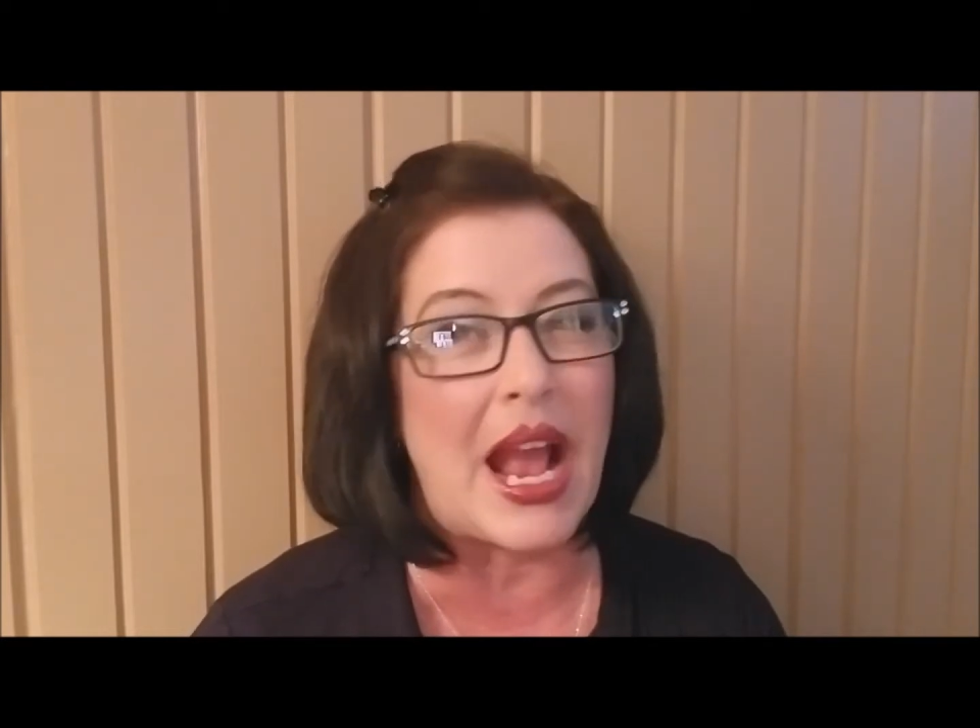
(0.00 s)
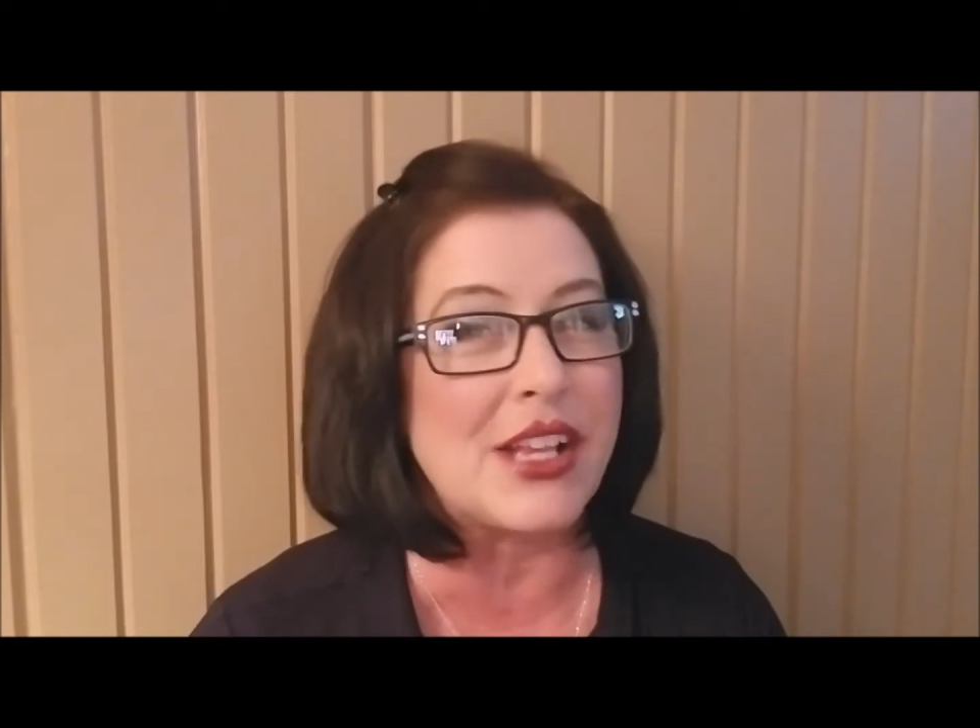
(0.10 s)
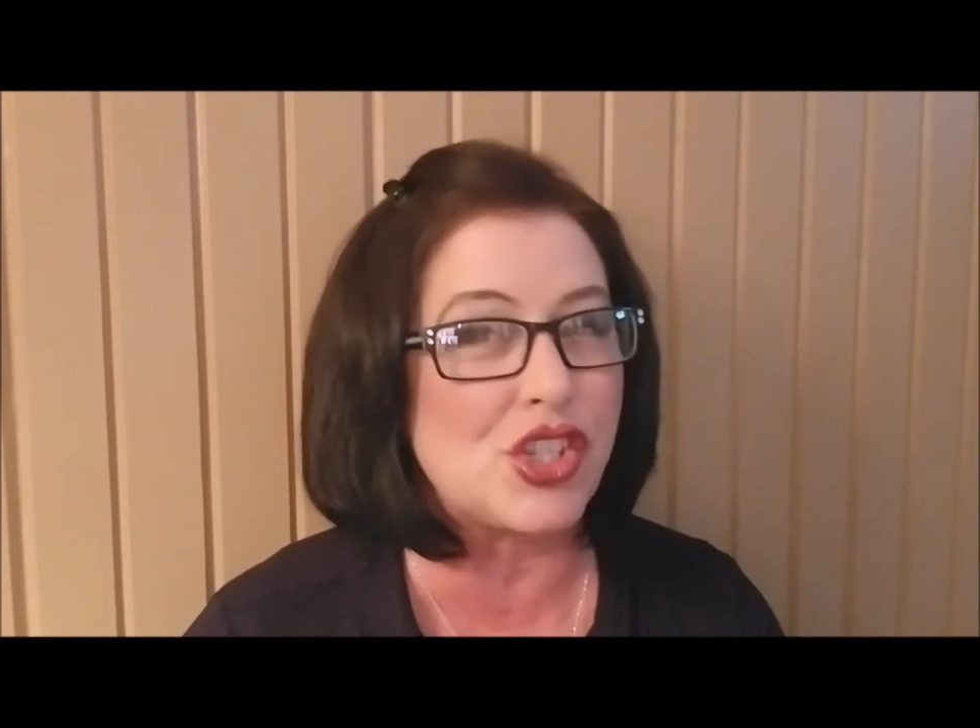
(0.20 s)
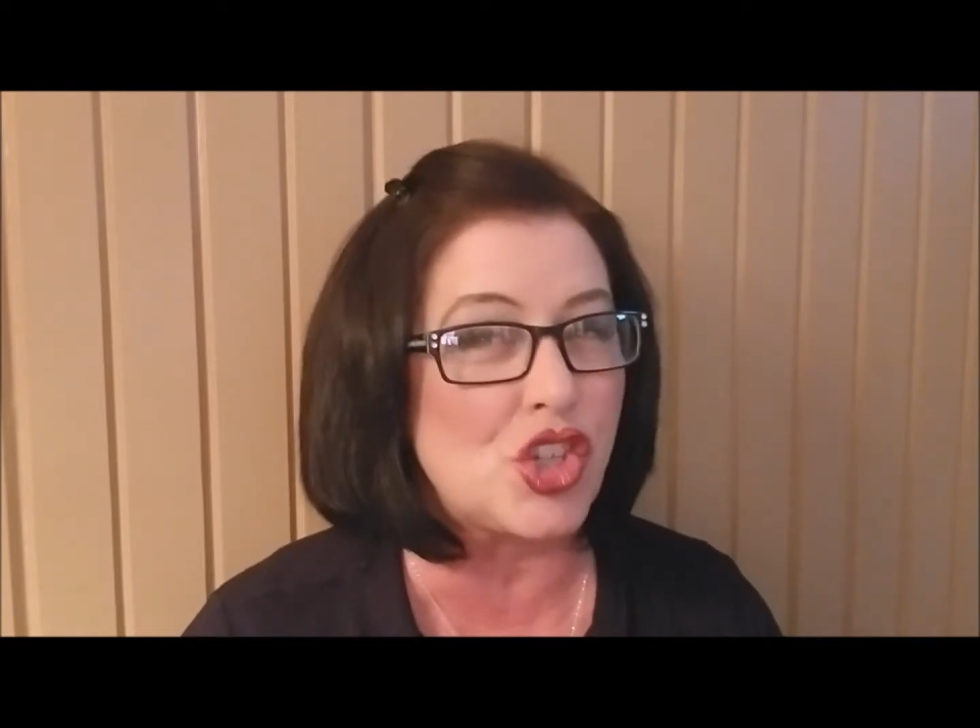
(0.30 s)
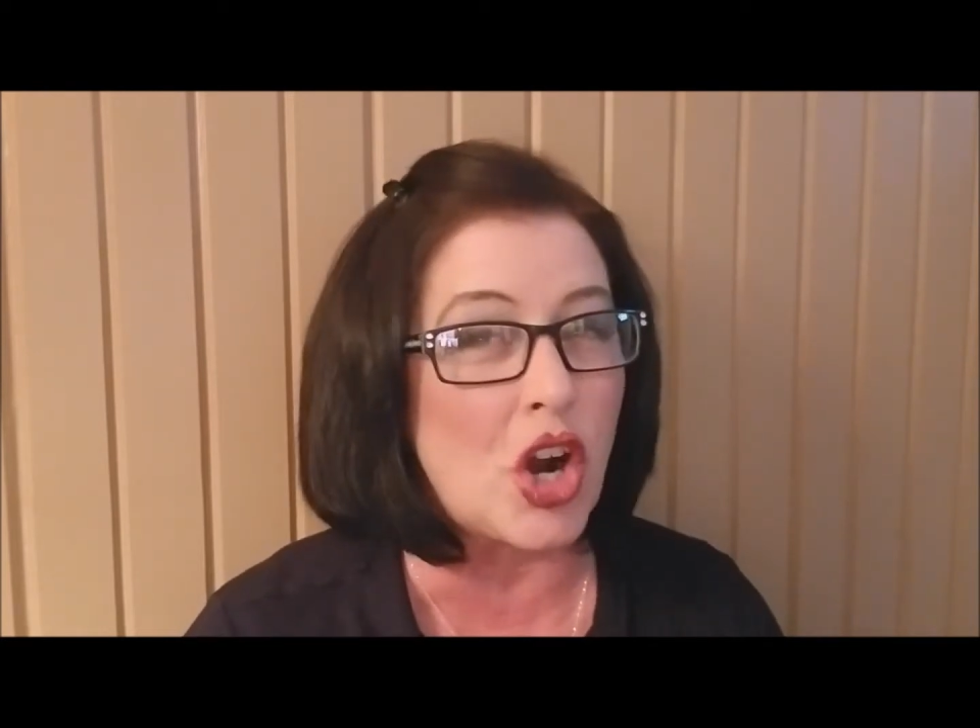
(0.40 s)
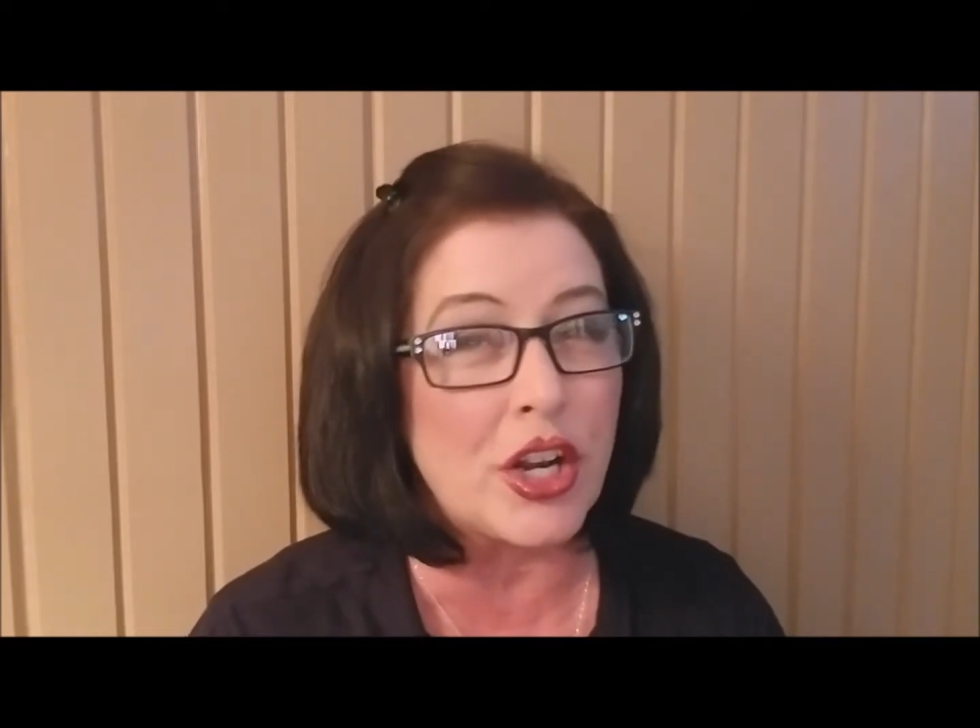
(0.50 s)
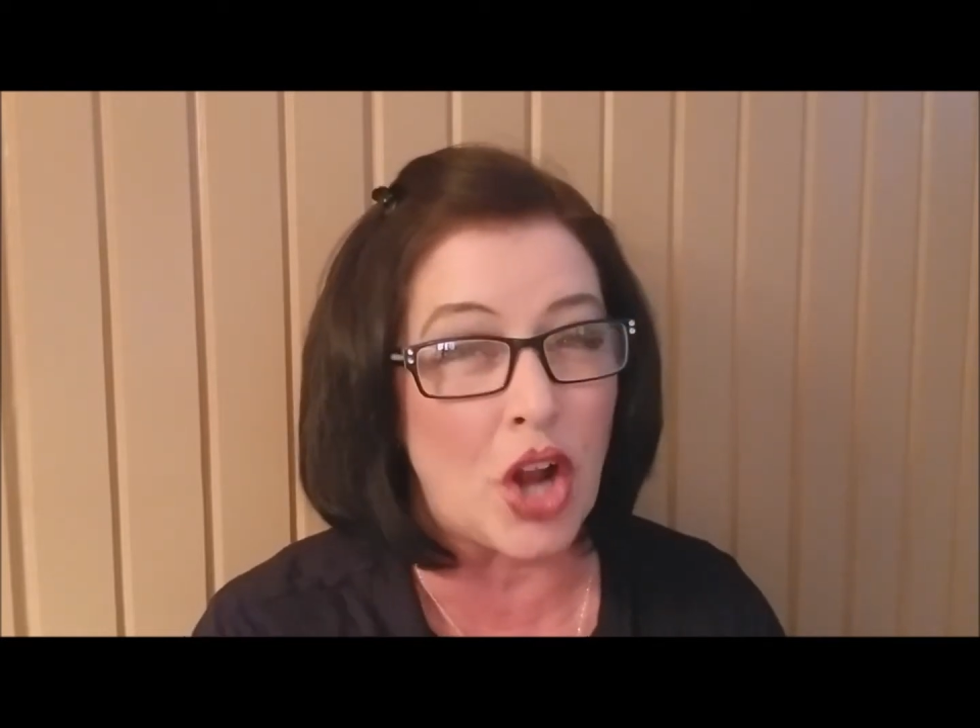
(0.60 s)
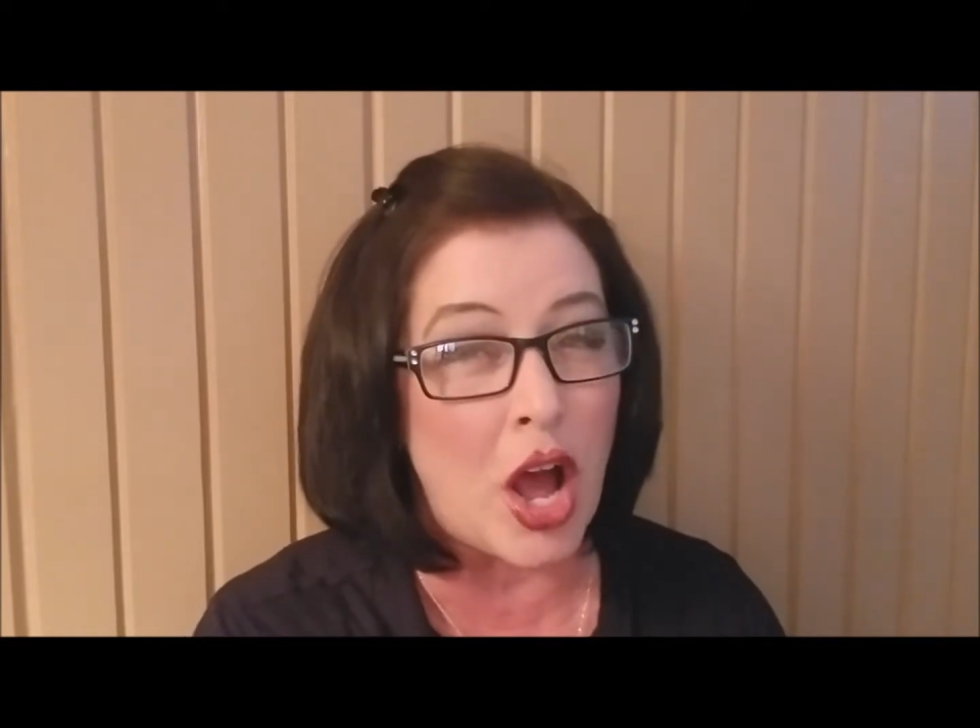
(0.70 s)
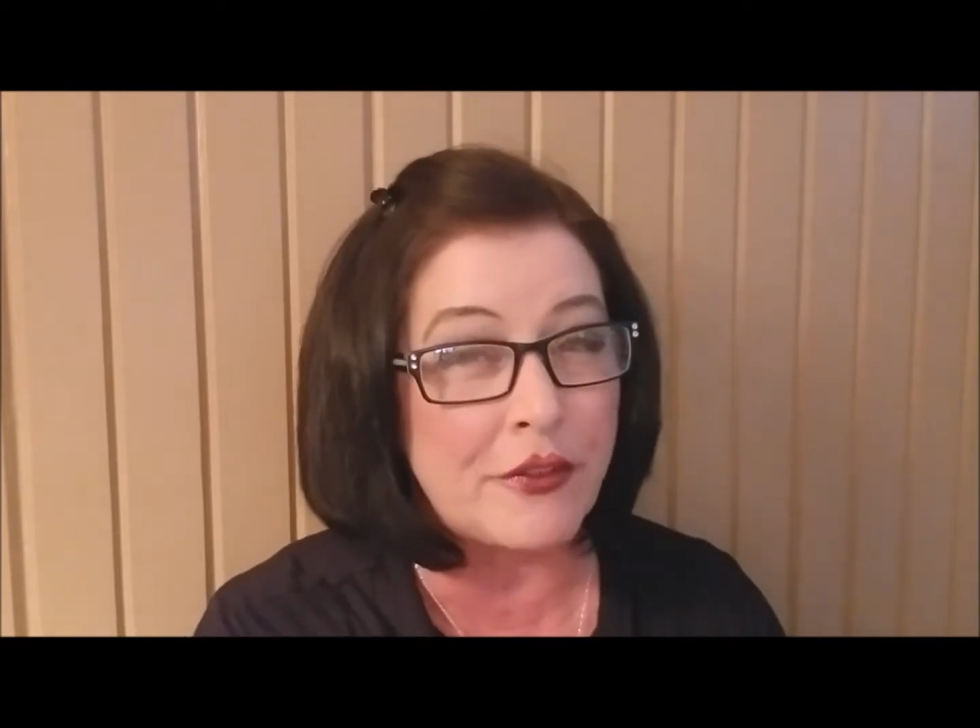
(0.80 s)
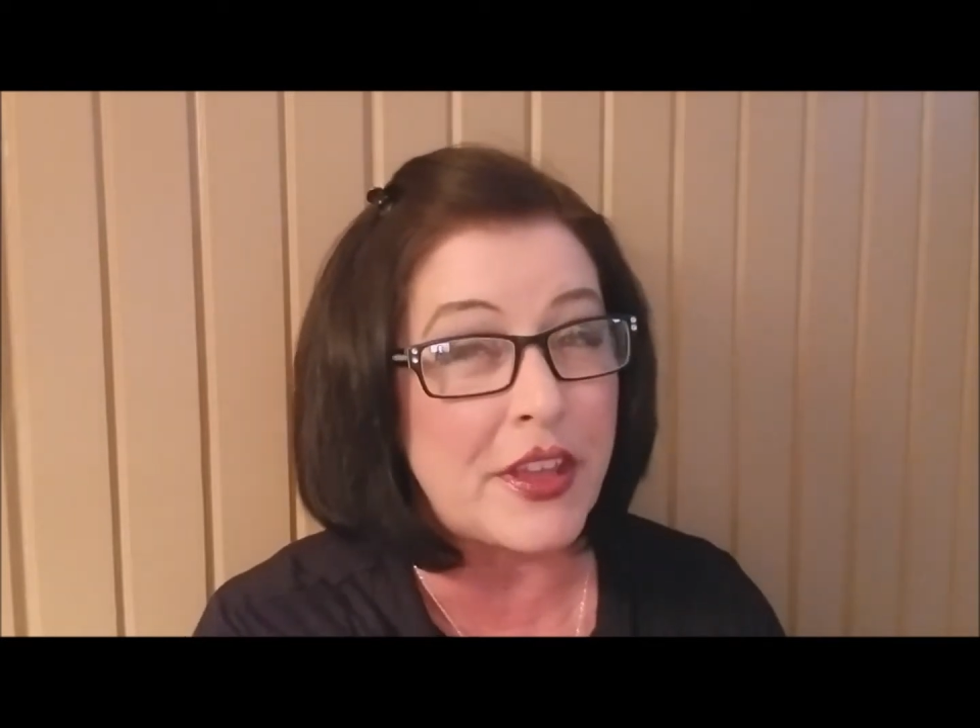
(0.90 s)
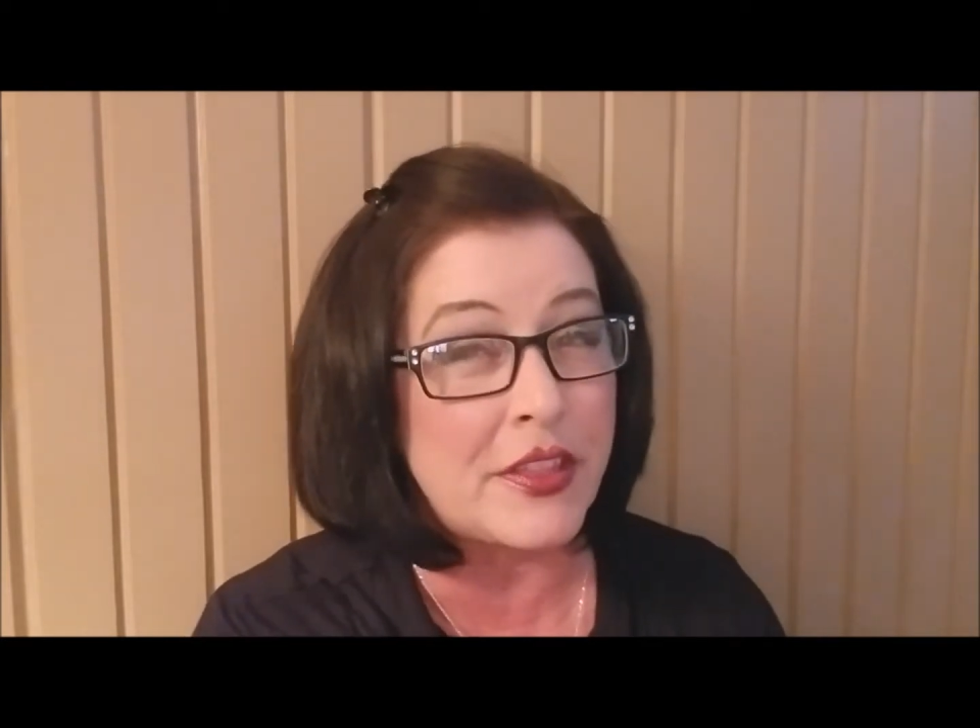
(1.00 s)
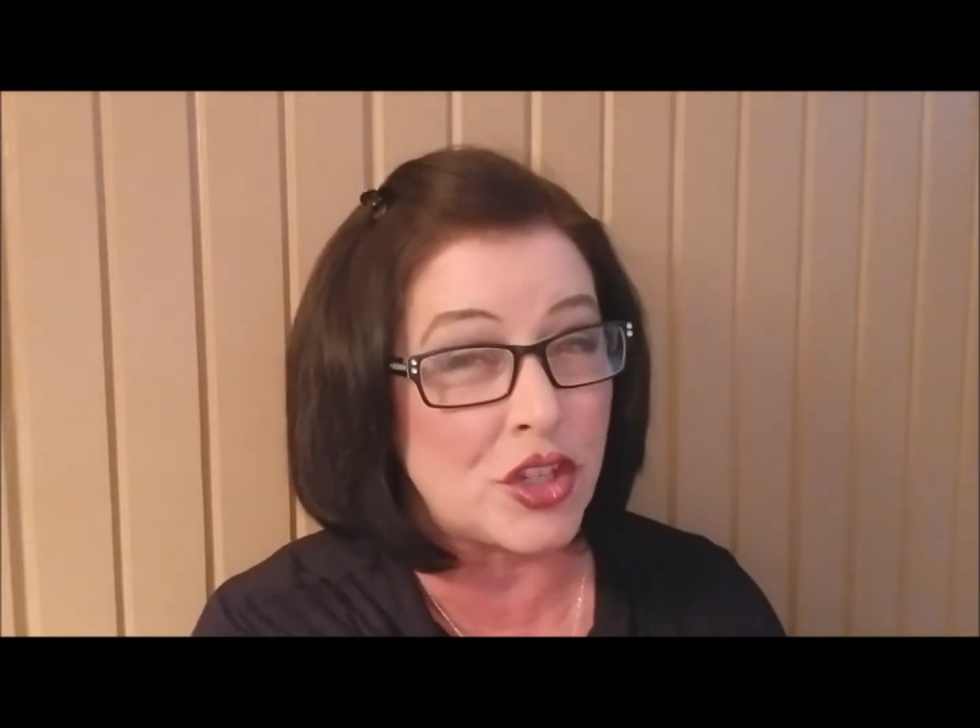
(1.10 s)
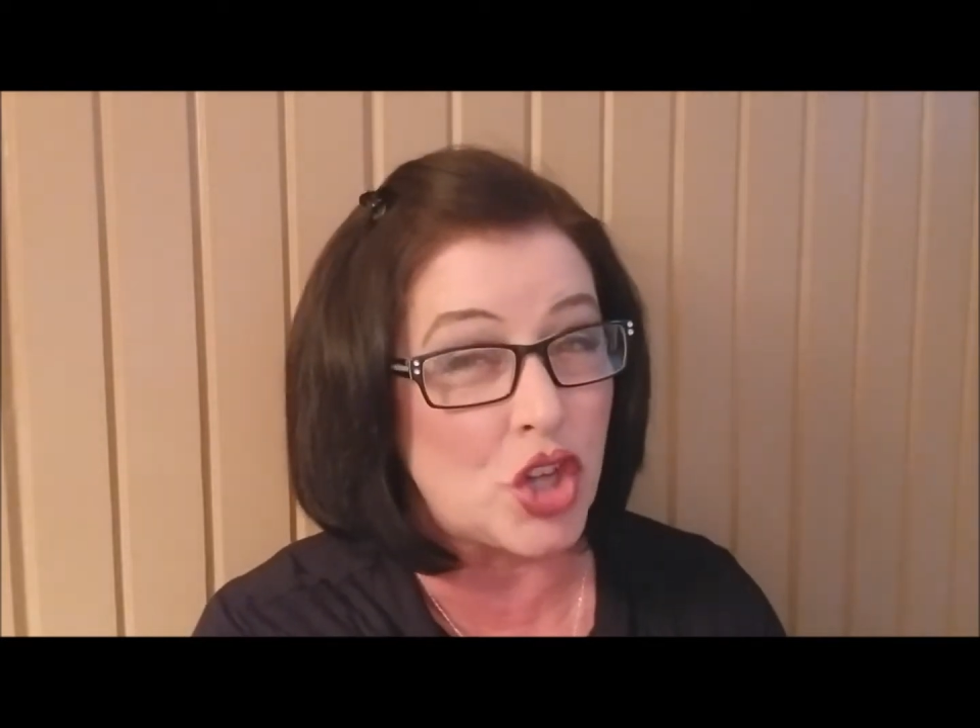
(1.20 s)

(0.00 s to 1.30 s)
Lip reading: I started off in the